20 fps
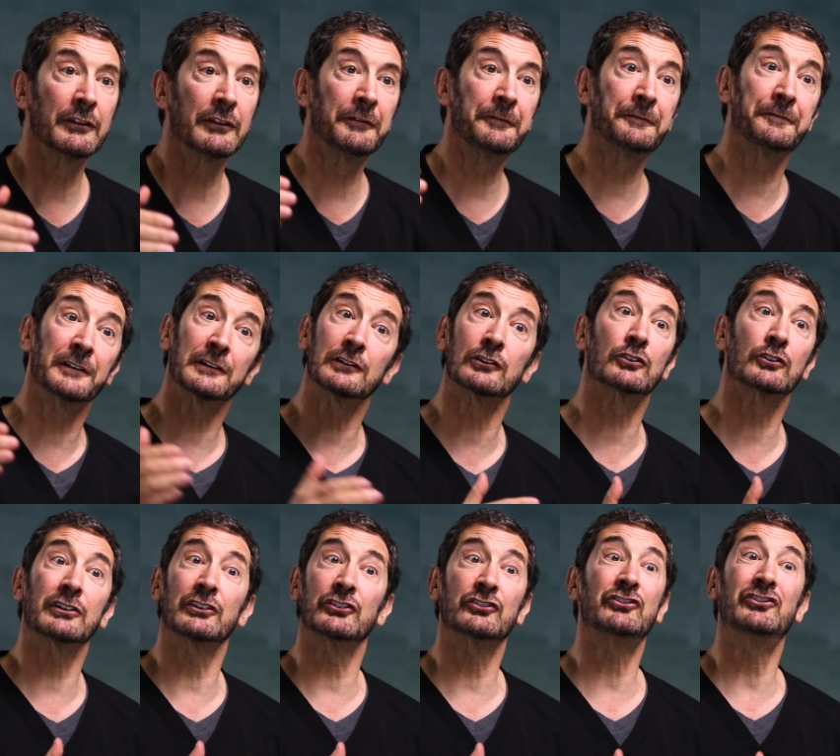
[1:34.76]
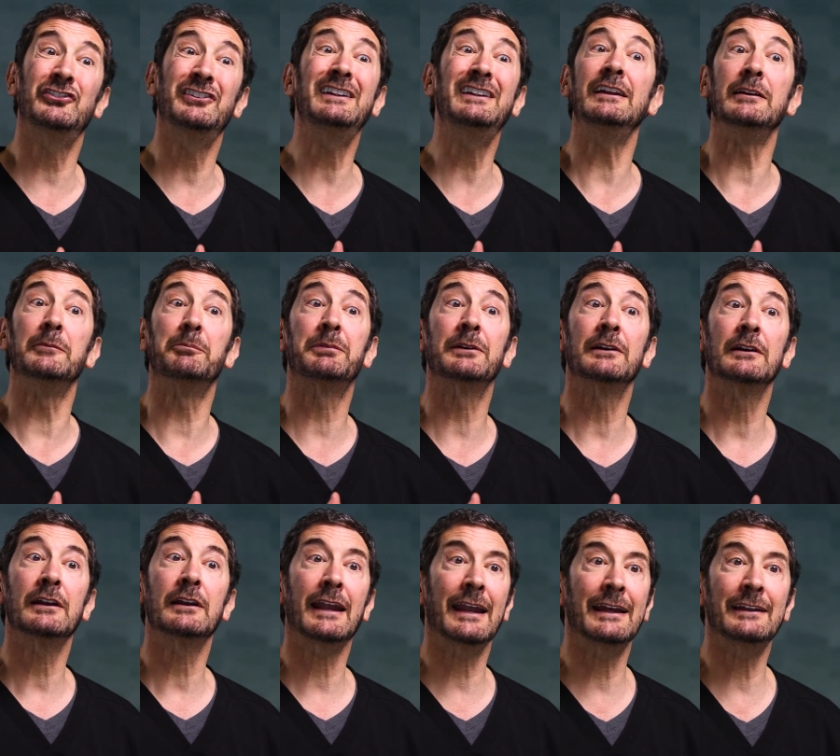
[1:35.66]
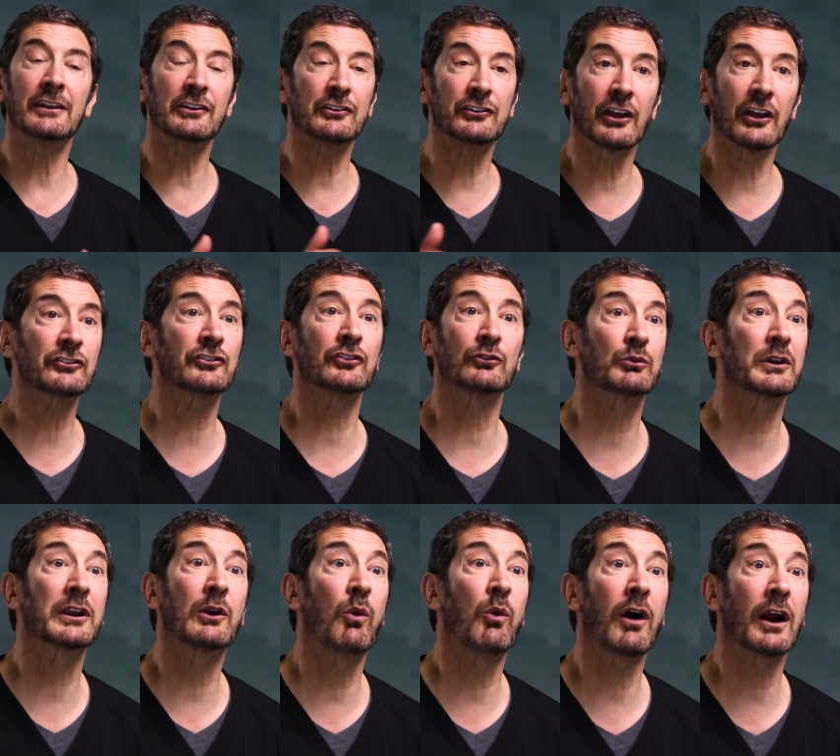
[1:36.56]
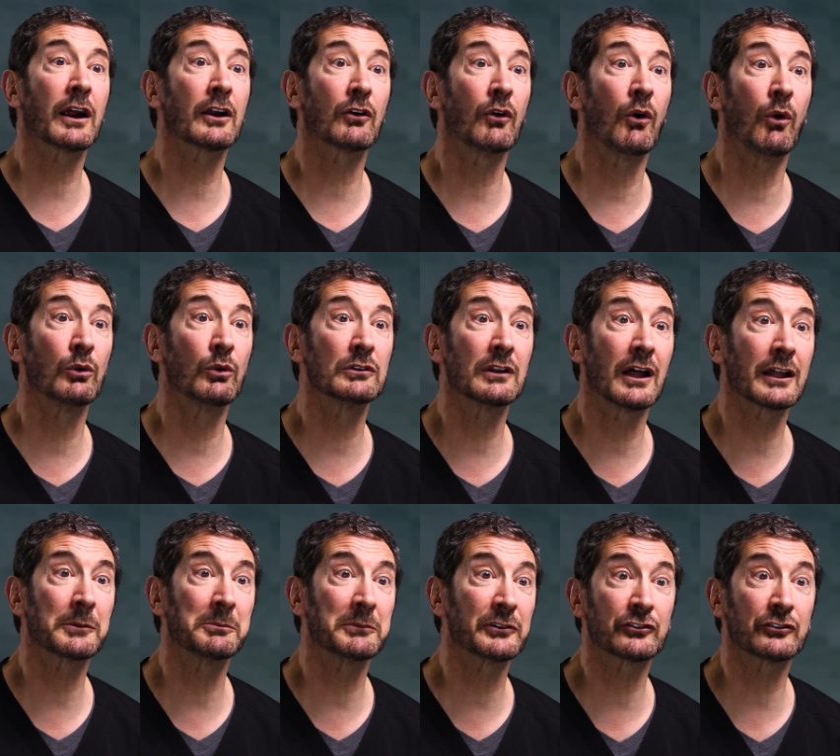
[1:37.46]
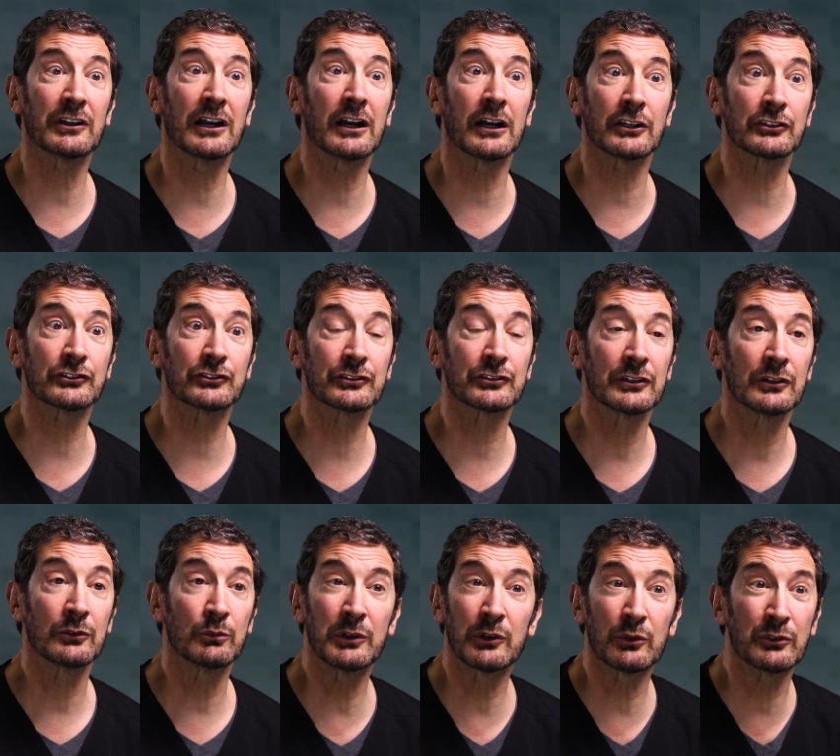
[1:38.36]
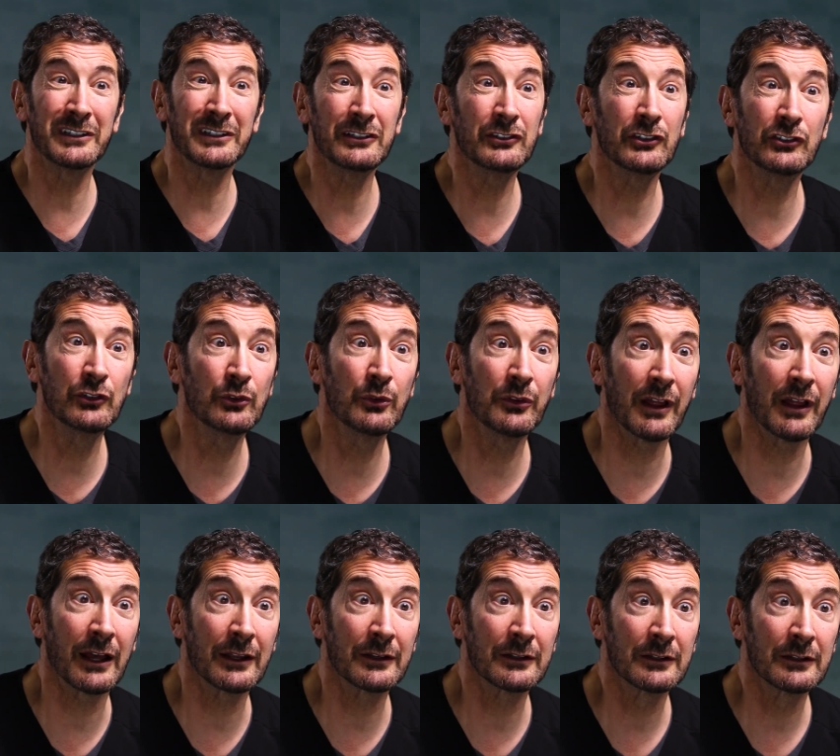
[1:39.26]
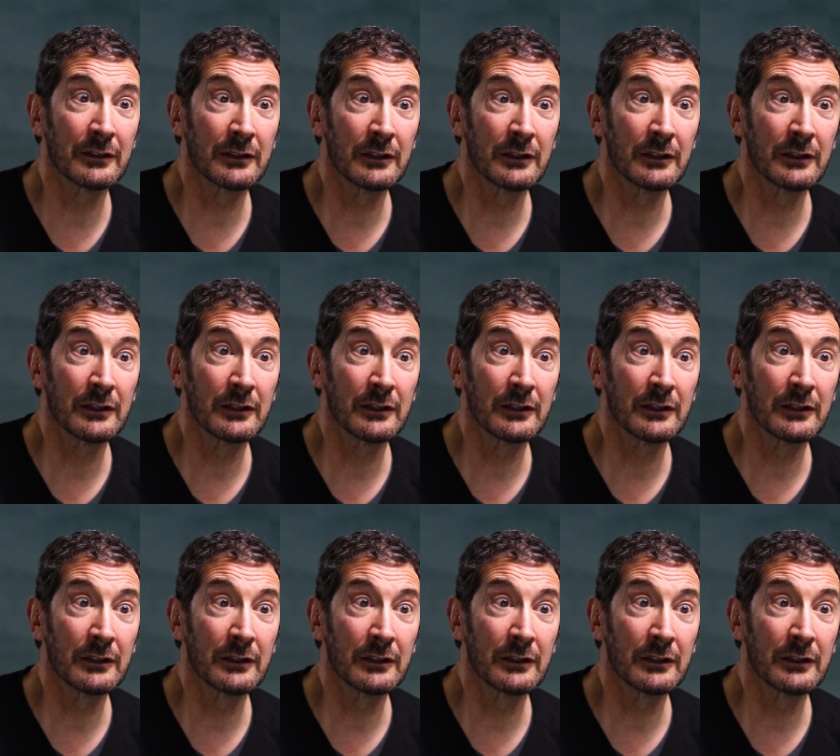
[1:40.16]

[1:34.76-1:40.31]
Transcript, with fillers: the filler is deep and it doesn't require a whole lot of massage. We don't need to do that.